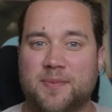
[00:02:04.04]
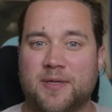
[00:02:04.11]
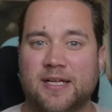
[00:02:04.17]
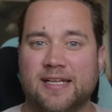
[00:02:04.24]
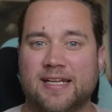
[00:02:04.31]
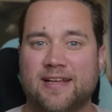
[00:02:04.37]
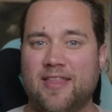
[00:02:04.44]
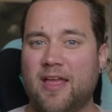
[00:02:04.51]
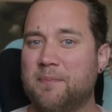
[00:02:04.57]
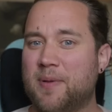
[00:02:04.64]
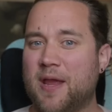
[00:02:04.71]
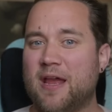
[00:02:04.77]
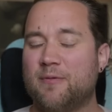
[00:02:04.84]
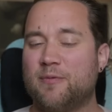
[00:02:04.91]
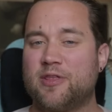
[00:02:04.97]
up, and then
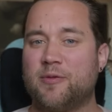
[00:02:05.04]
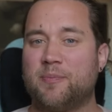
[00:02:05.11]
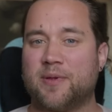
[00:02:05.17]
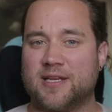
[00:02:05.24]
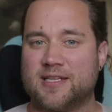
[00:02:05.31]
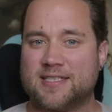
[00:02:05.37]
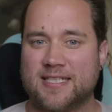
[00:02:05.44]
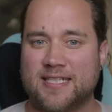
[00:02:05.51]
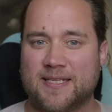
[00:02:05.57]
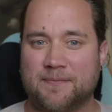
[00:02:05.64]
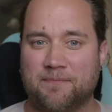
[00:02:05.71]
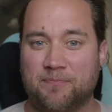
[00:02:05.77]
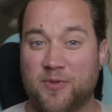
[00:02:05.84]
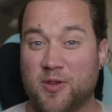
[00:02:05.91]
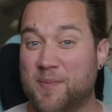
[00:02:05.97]
pair with the PC.
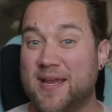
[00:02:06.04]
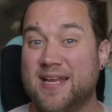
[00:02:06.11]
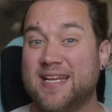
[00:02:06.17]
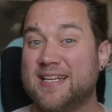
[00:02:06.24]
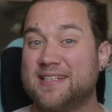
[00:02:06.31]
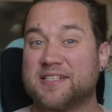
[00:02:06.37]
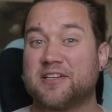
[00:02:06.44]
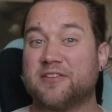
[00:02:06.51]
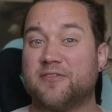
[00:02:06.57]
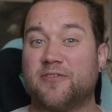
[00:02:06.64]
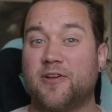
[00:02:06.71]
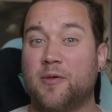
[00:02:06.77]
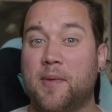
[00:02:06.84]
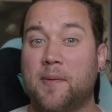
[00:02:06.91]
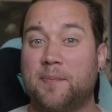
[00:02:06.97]
You may need to
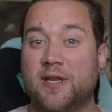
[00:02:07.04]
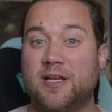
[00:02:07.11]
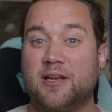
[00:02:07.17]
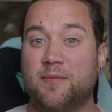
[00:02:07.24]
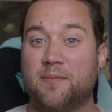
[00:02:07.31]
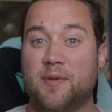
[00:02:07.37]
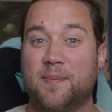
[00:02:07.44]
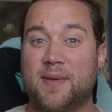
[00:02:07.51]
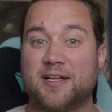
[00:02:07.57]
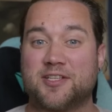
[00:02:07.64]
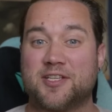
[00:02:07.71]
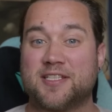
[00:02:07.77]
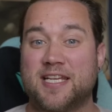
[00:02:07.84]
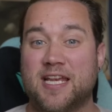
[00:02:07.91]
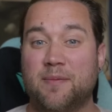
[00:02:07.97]
confirm a PIN number
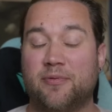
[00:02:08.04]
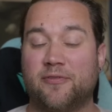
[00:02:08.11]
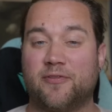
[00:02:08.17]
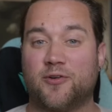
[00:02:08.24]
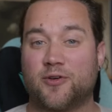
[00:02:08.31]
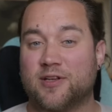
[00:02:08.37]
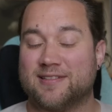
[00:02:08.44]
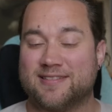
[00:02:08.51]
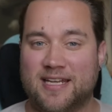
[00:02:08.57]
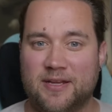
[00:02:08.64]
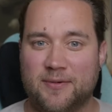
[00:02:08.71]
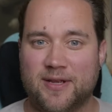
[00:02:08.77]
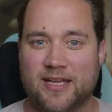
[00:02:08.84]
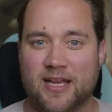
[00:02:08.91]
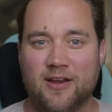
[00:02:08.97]
matches here before
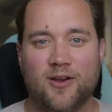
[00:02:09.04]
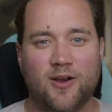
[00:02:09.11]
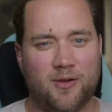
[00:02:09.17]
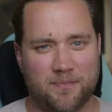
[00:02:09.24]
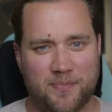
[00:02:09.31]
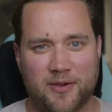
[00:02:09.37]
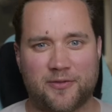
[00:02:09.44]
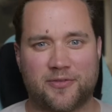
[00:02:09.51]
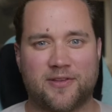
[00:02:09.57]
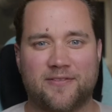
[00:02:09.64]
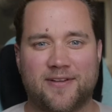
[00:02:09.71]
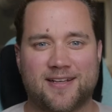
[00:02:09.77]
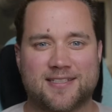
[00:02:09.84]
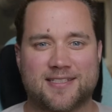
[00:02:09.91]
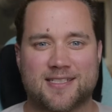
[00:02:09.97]
continuing on both
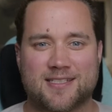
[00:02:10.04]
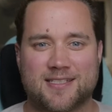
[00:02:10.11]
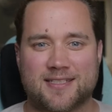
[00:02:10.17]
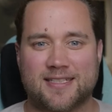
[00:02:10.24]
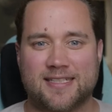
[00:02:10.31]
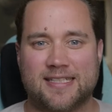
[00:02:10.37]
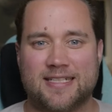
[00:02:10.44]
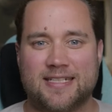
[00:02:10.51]
devices.